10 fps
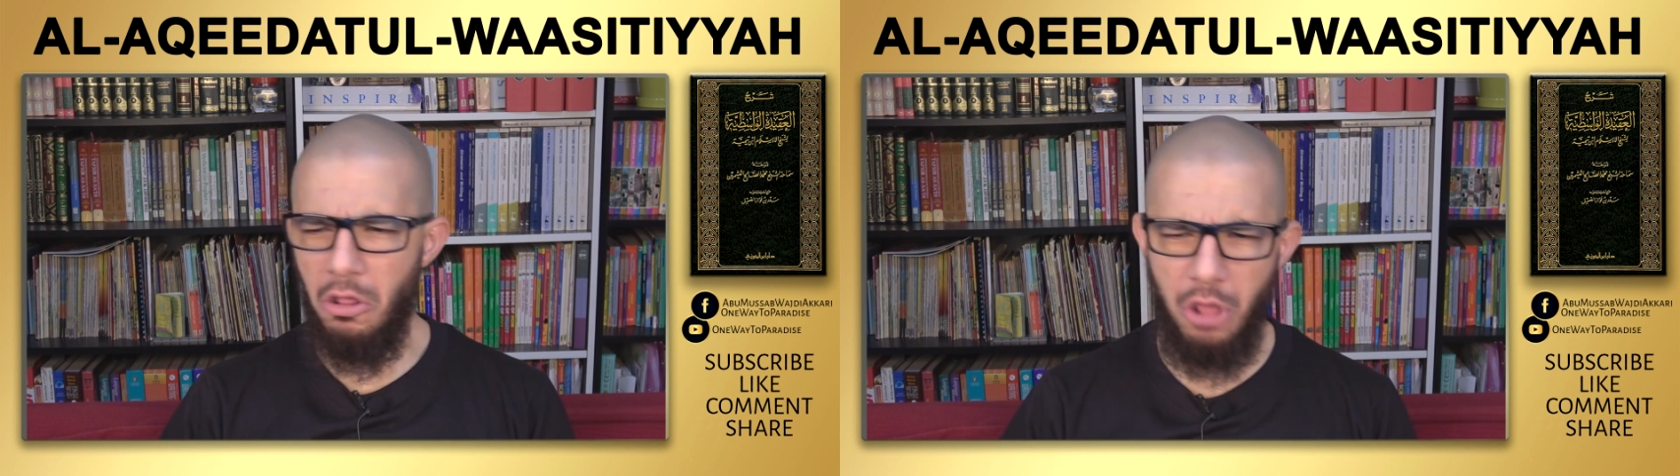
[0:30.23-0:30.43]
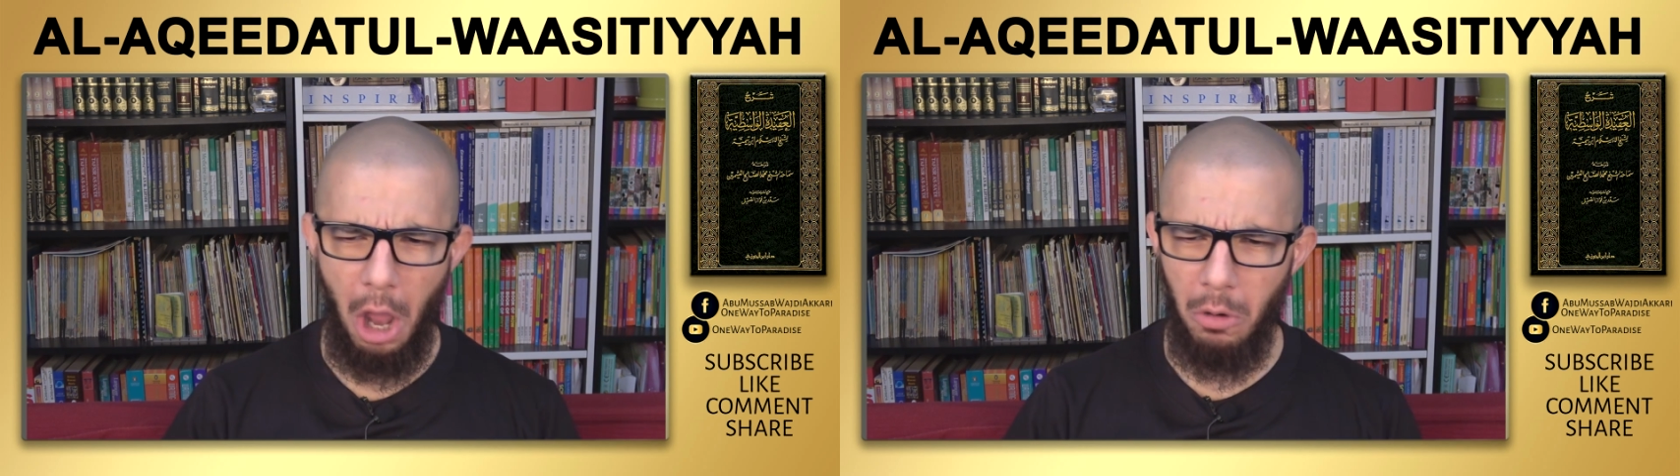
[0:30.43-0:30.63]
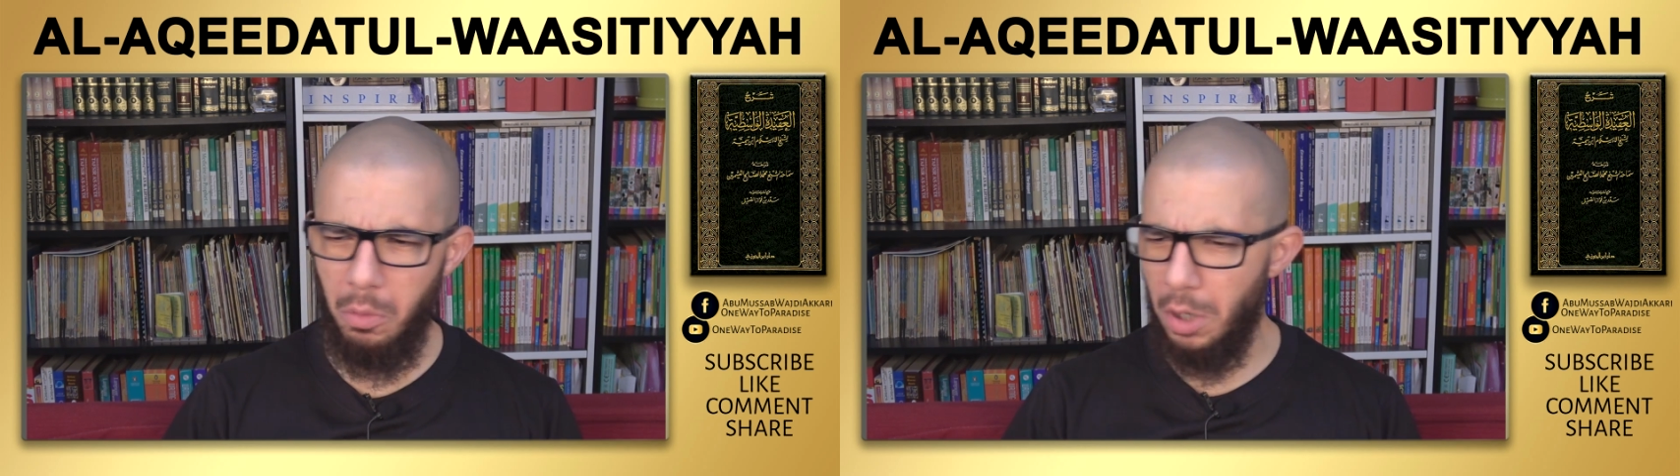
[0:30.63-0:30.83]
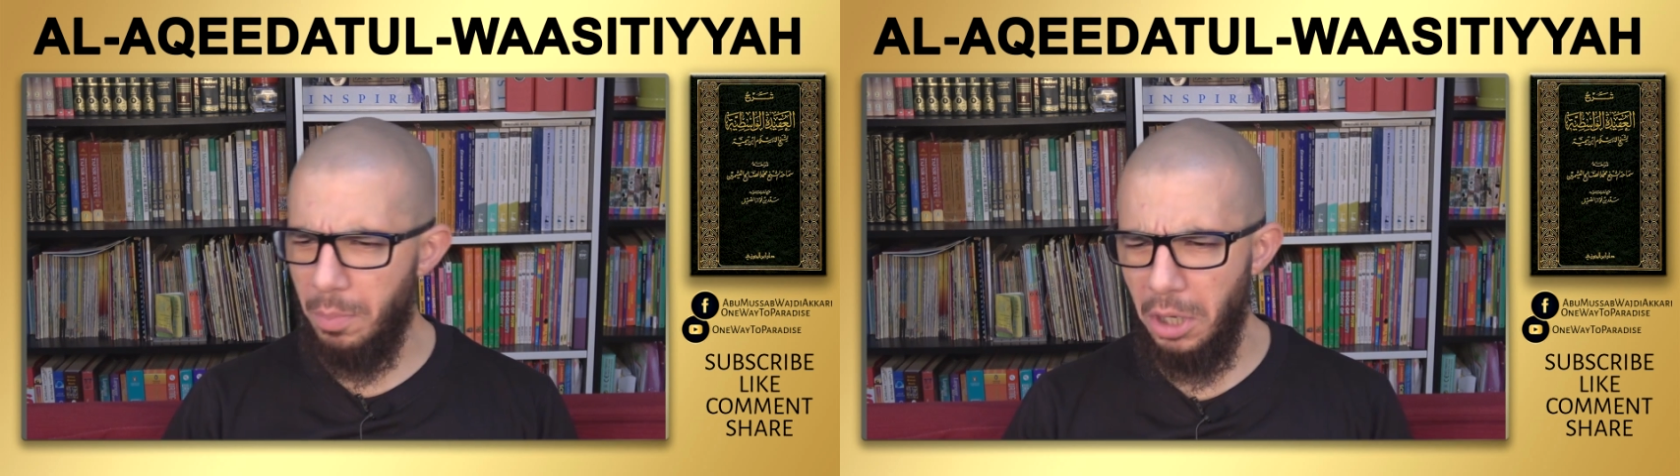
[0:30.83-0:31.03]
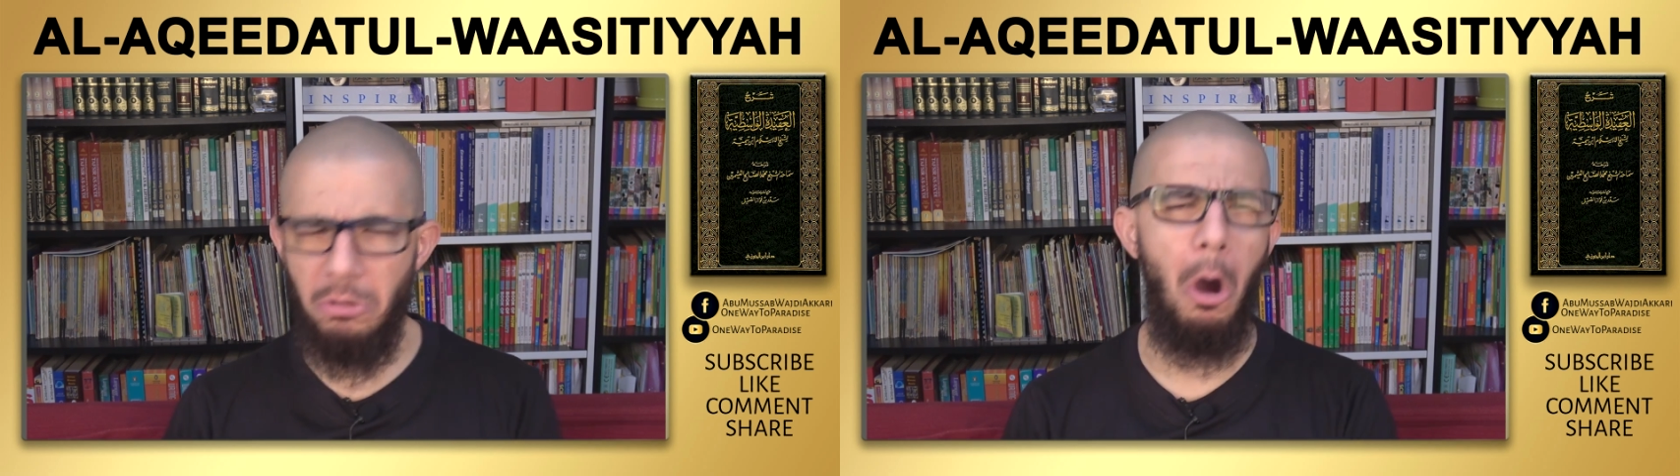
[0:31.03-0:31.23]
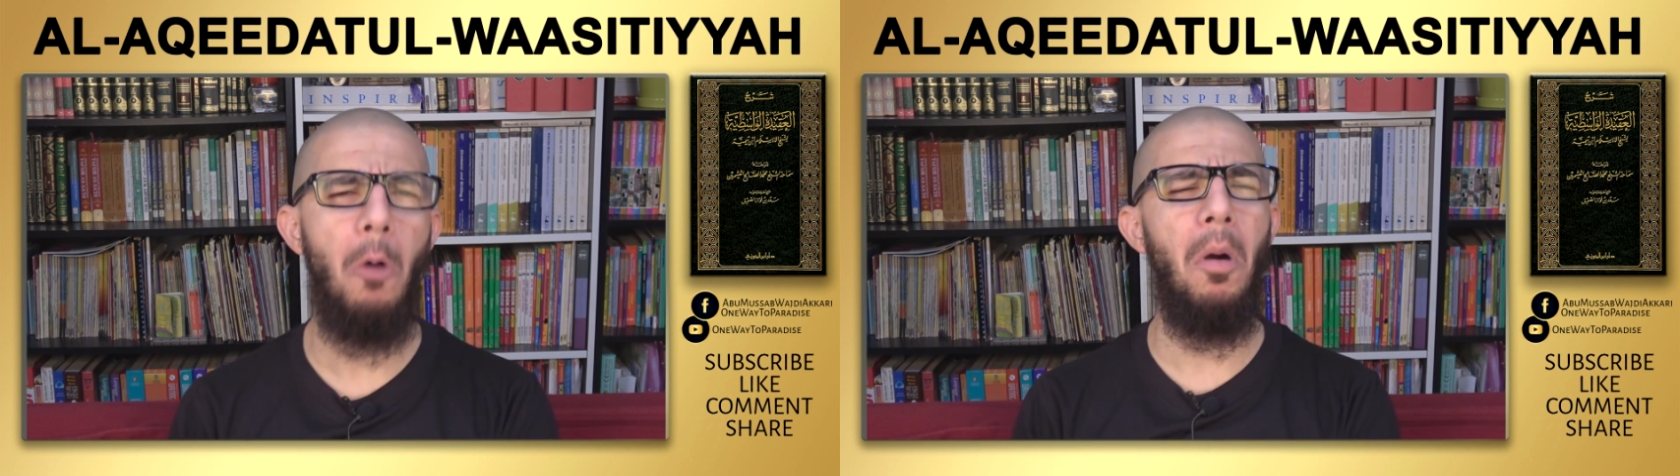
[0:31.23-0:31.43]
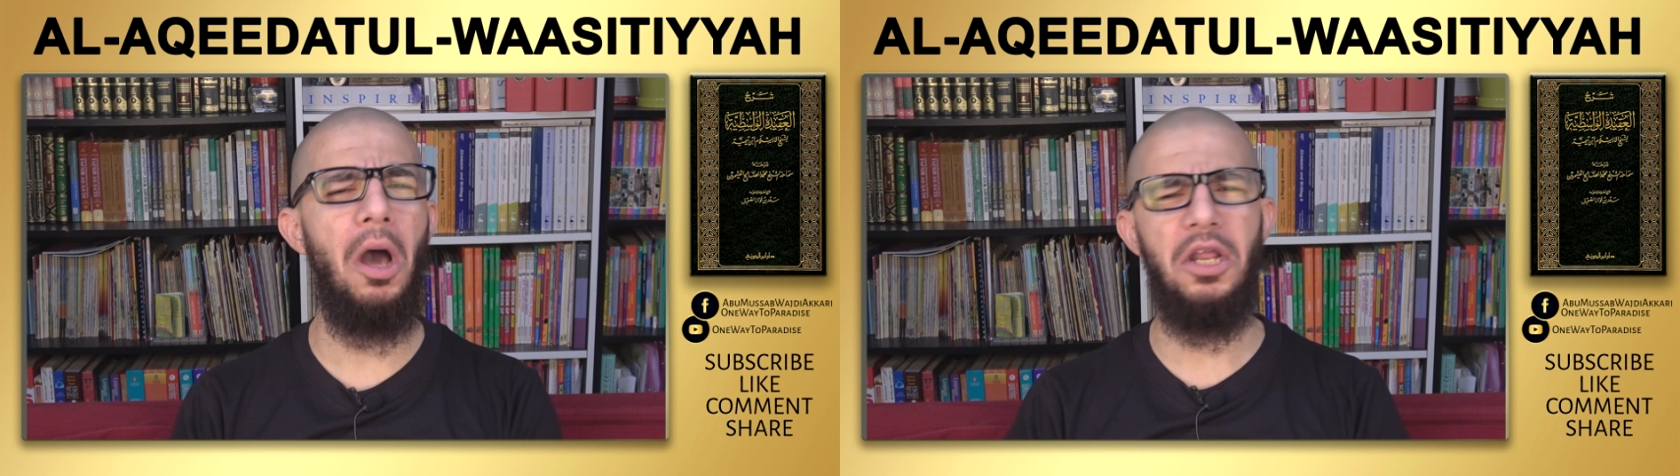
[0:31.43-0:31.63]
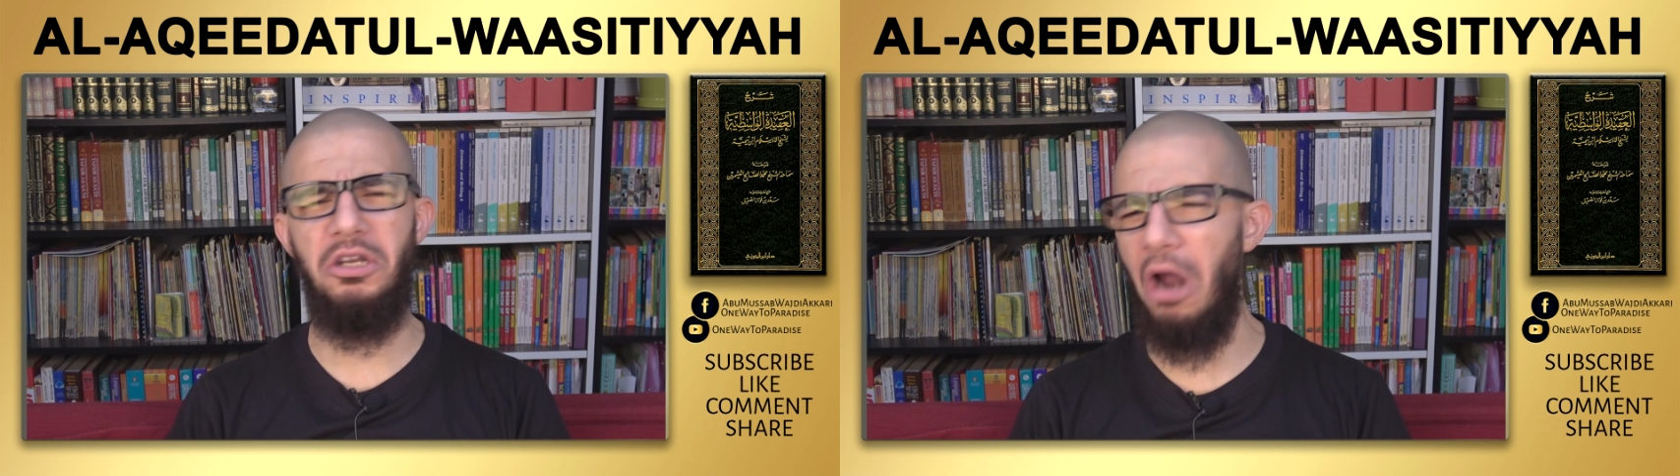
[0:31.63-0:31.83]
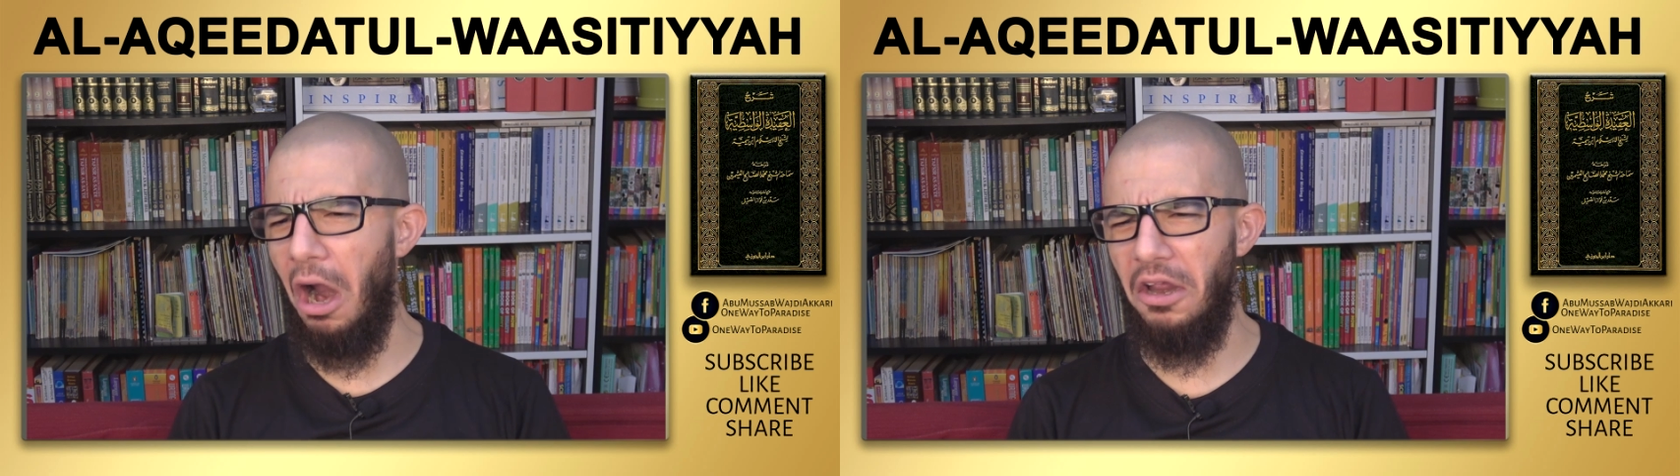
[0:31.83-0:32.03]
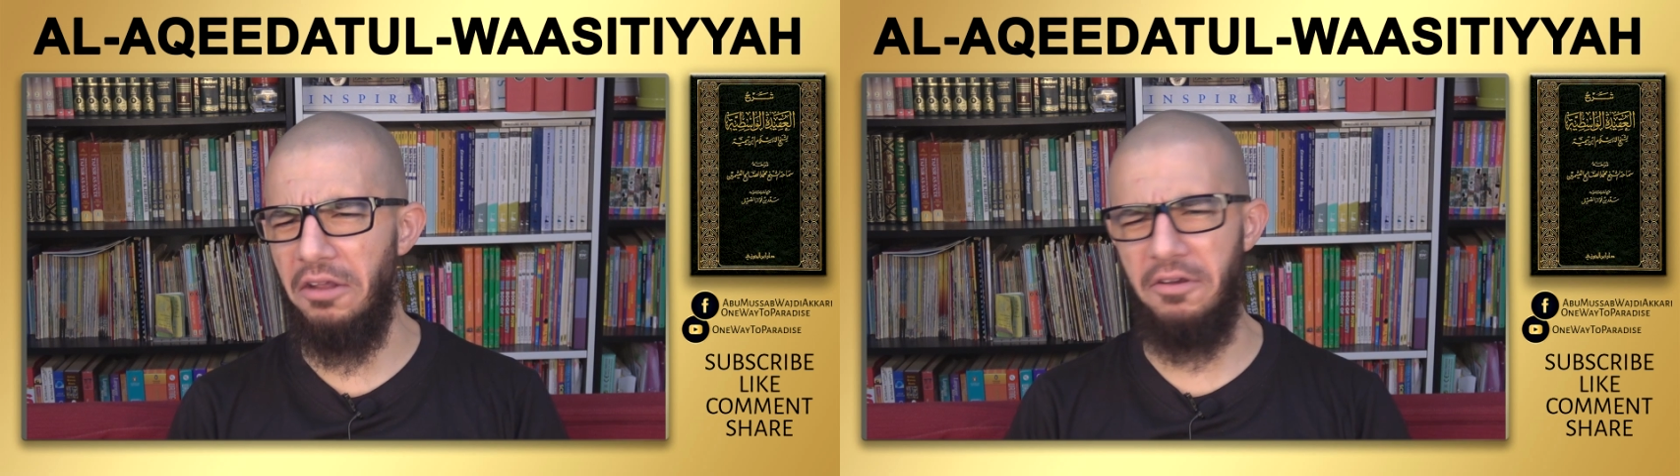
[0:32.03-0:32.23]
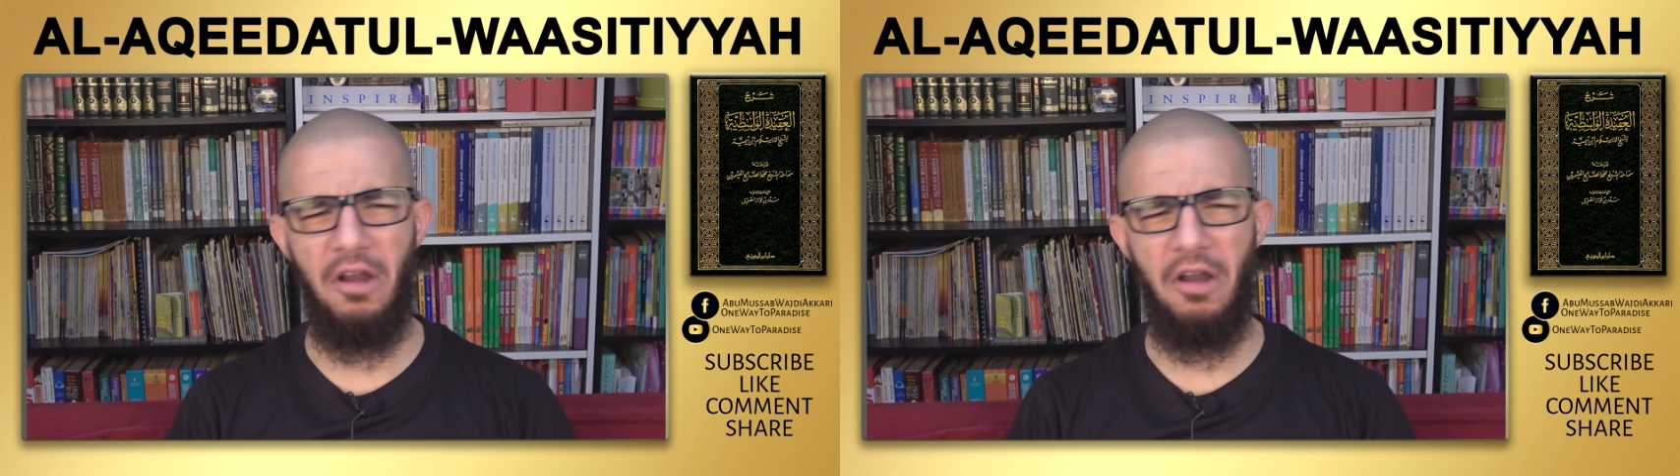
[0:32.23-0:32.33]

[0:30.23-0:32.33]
there would be nobody dying